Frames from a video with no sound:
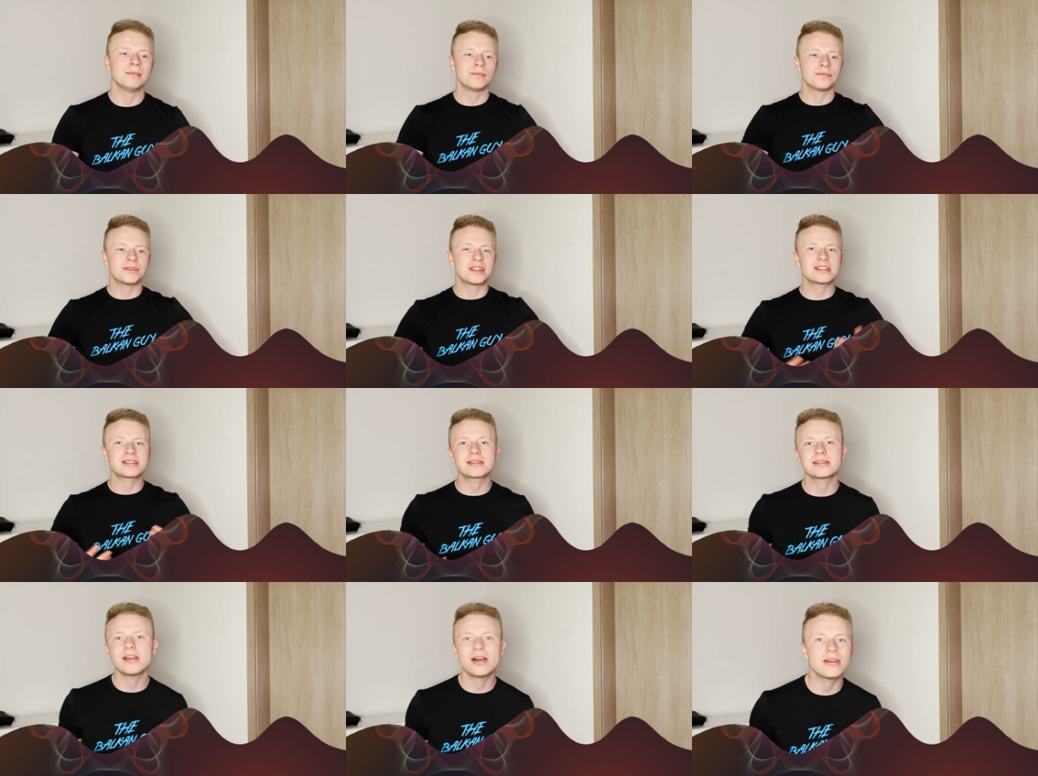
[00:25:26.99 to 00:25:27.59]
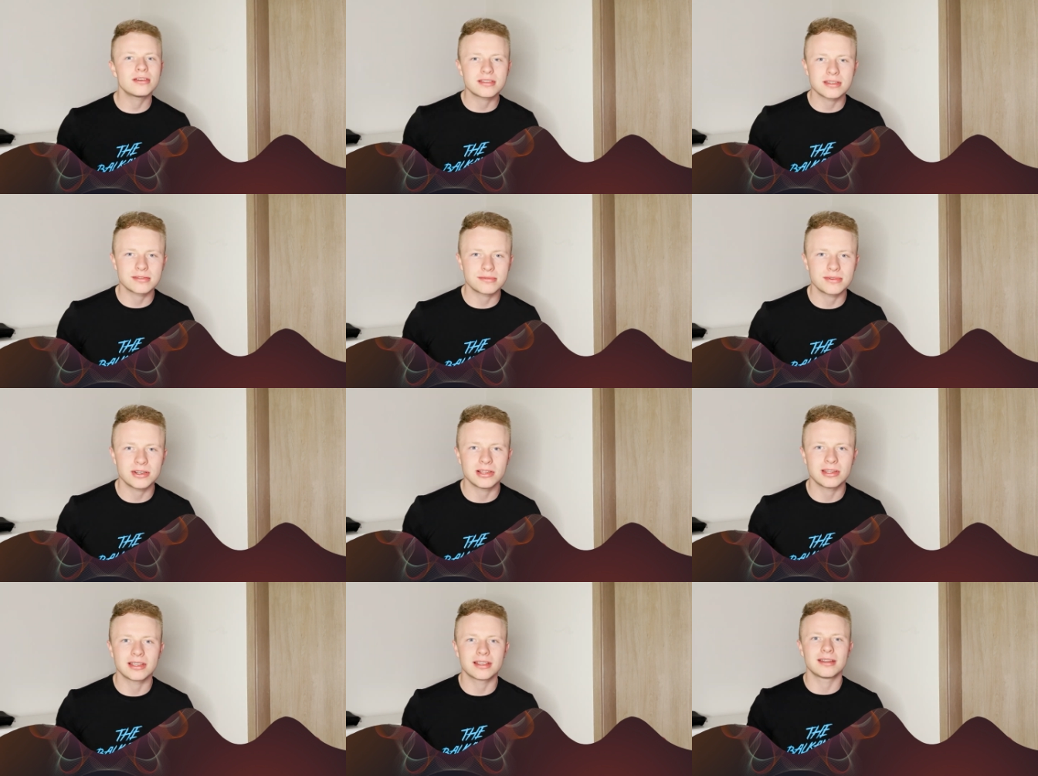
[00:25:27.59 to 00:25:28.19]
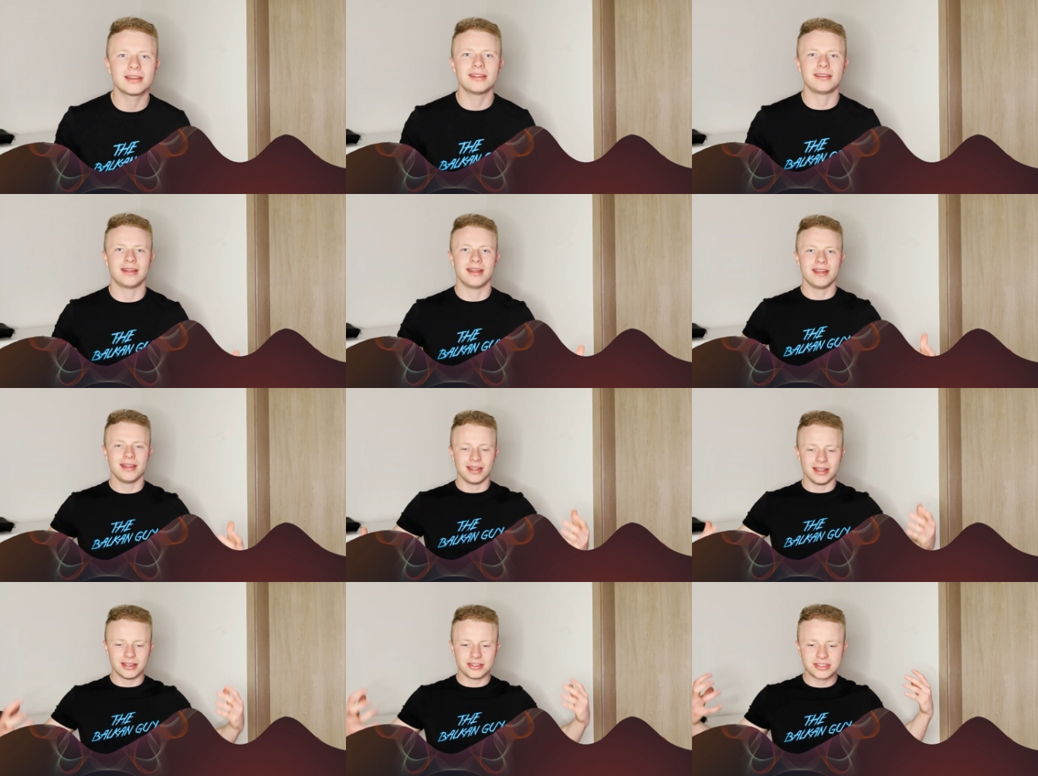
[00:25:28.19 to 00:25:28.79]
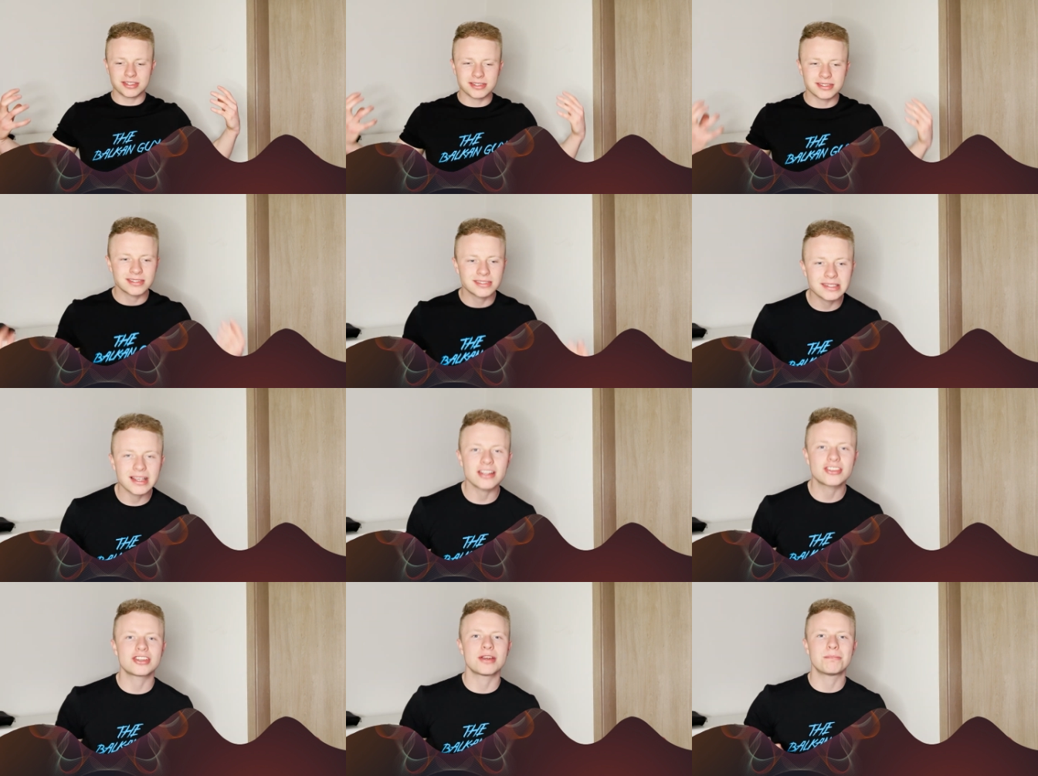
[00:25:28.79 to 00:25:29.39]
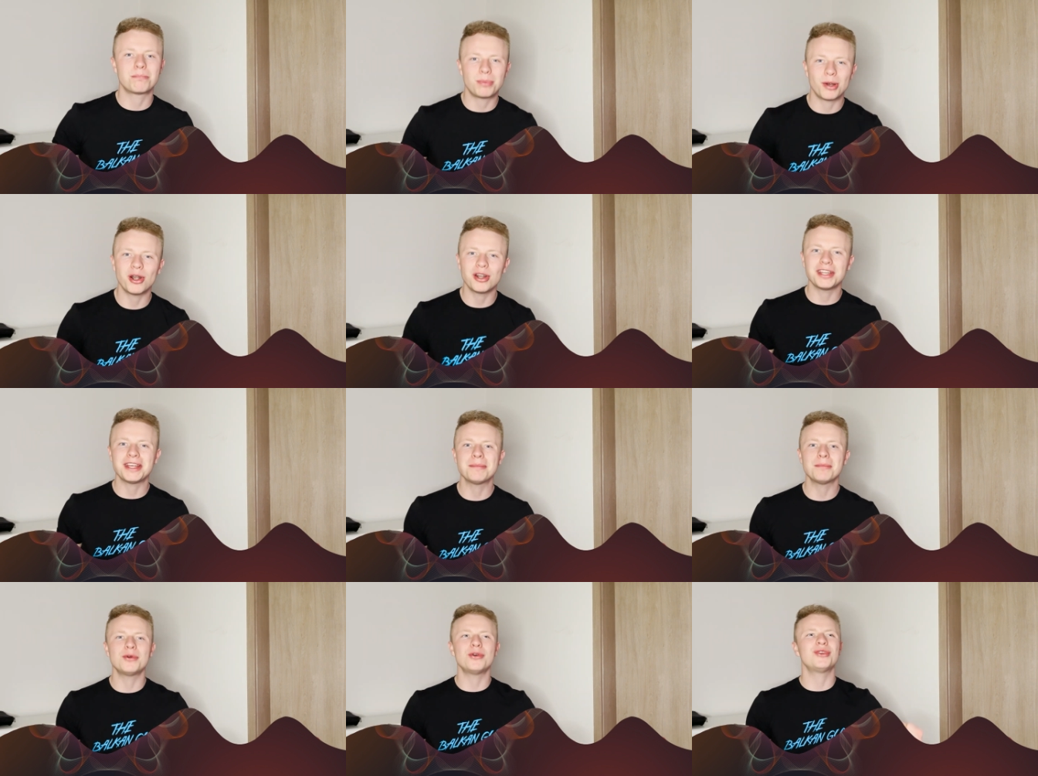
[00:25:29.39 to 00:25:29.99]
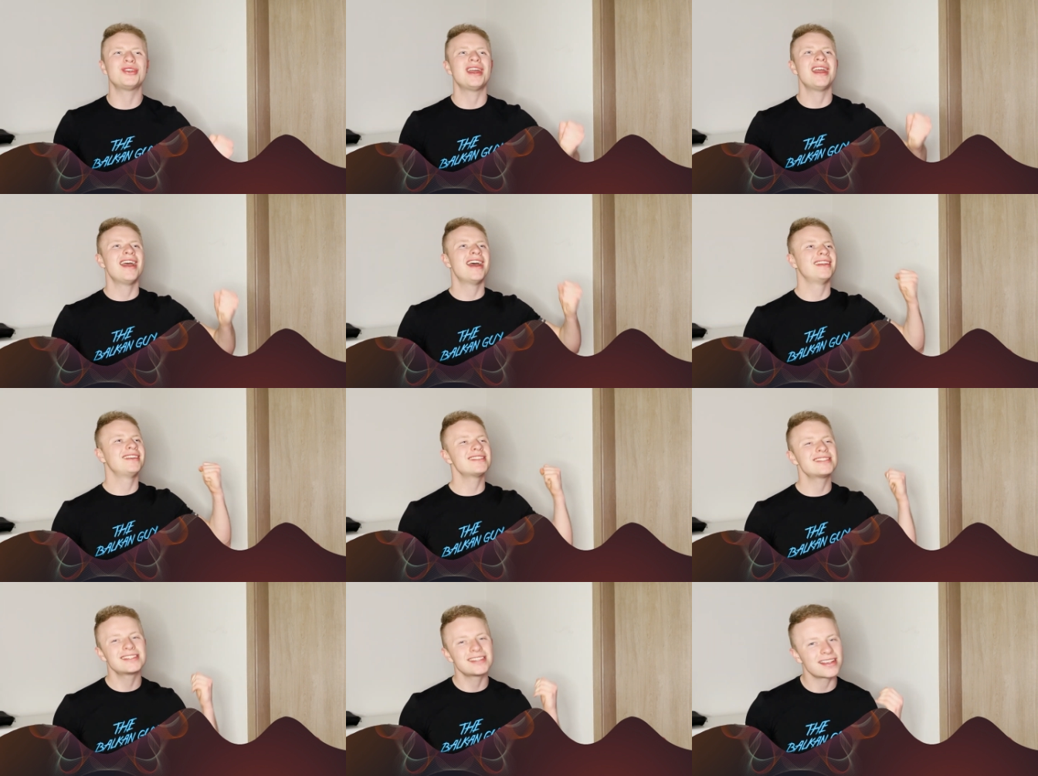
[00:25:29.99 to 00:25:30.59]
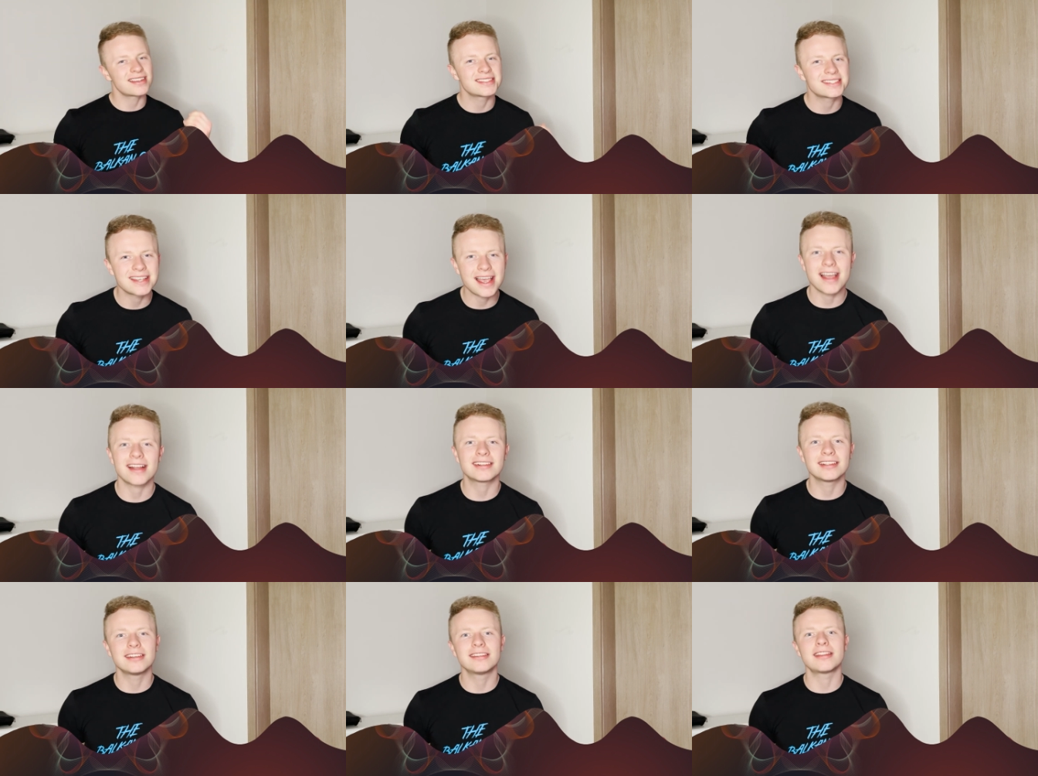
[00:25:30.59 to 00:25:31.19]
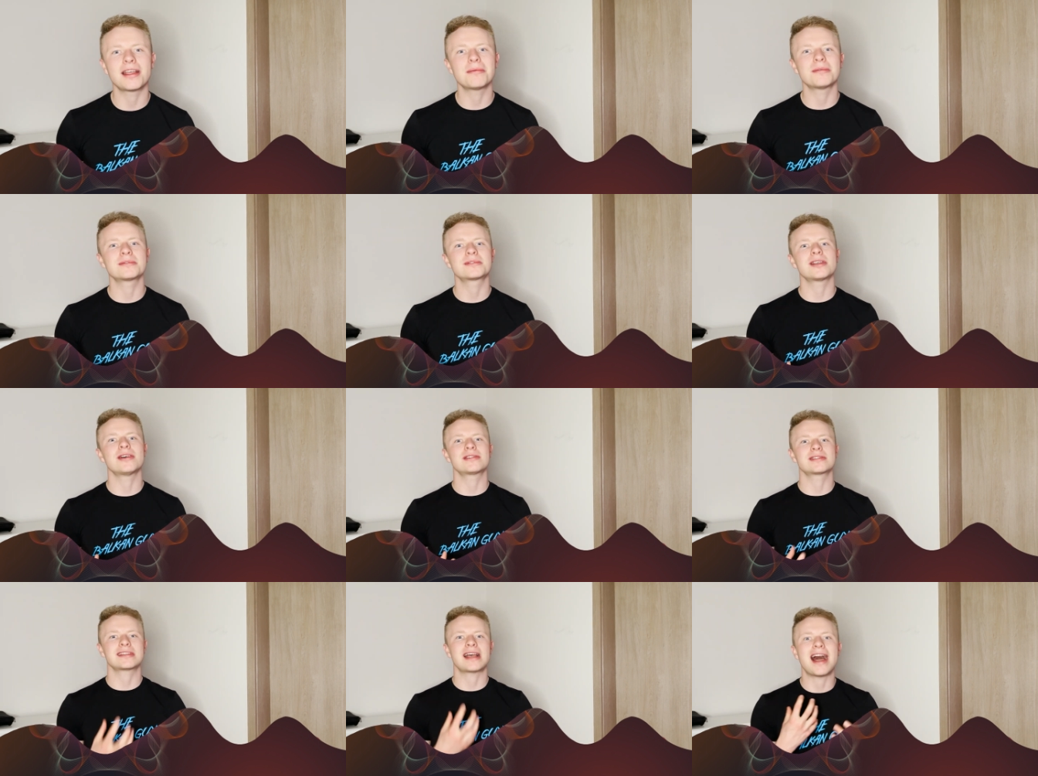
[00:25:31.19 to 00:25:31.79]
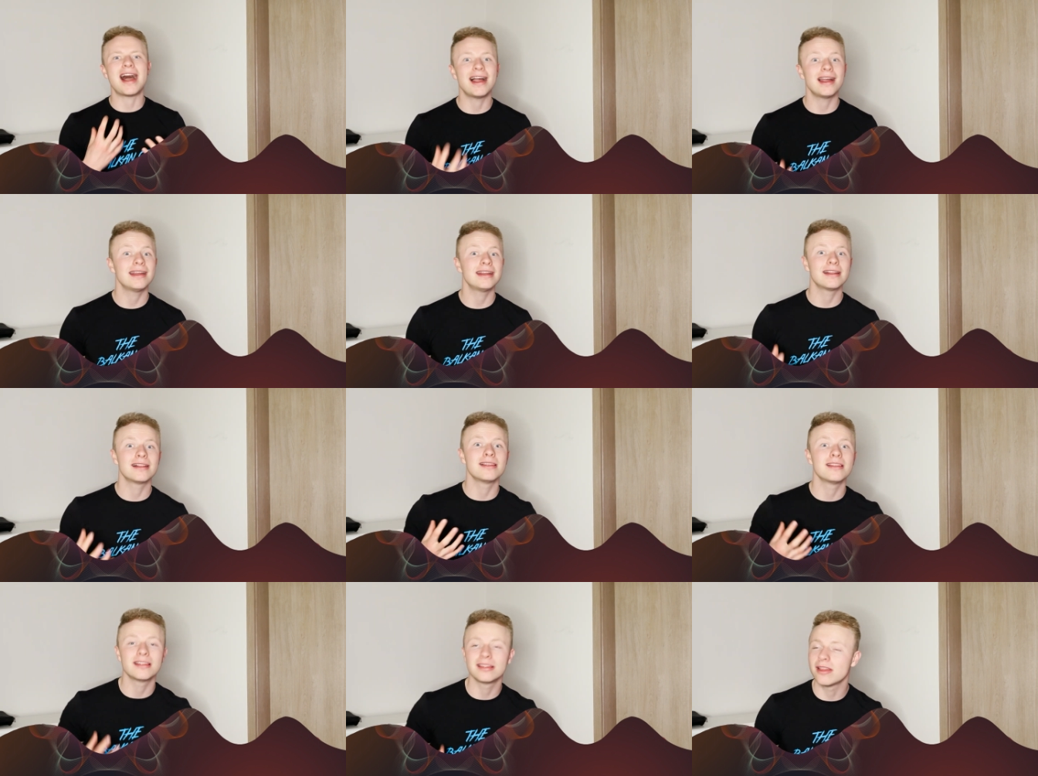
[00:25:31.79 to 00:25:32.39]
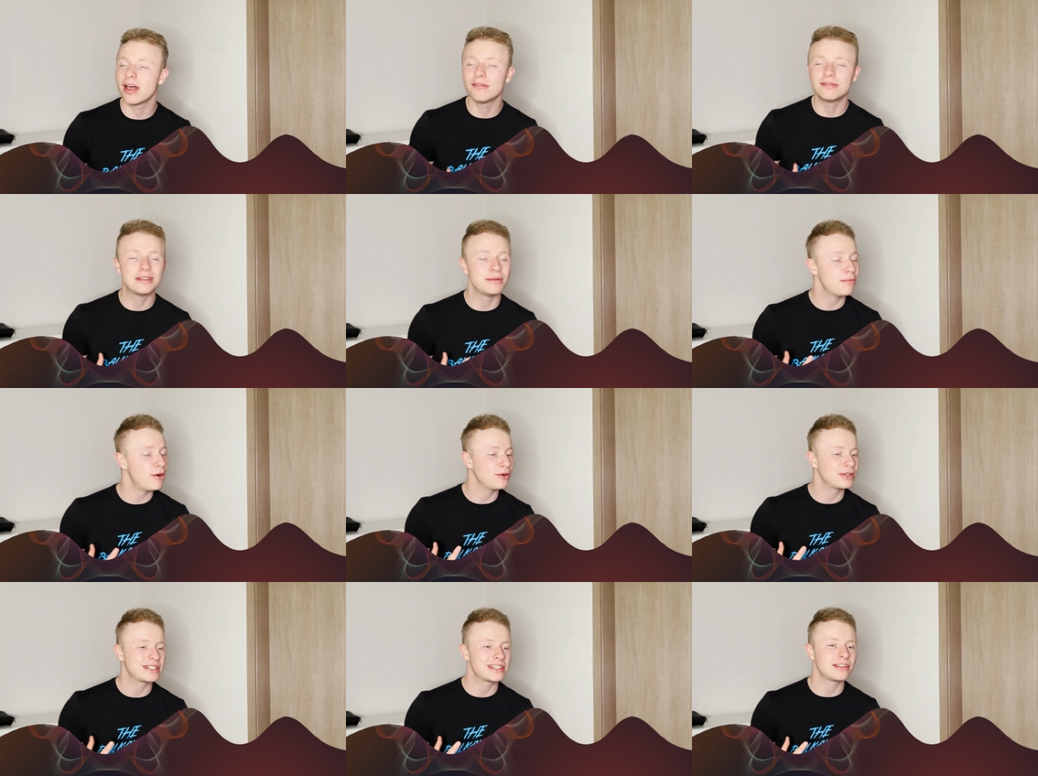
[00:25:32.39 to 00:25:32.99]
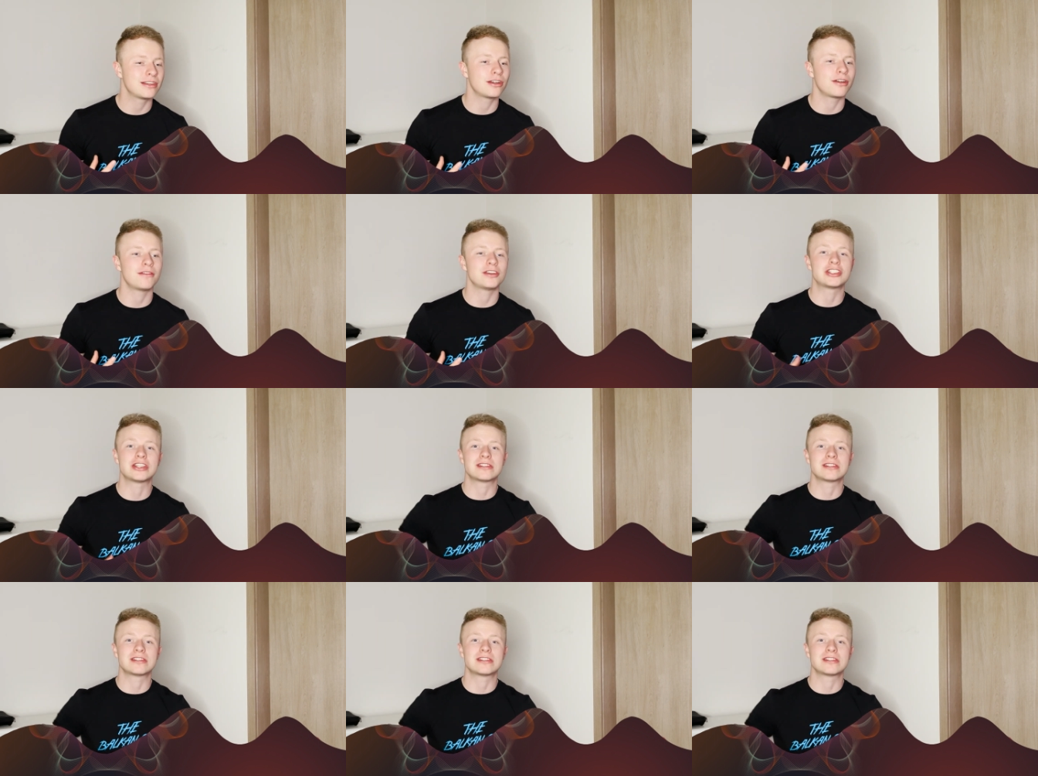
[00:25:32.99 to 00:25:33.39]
The song is really good. It's just such a party mood, and this is exactly the type of songs I love the most in Eurovision.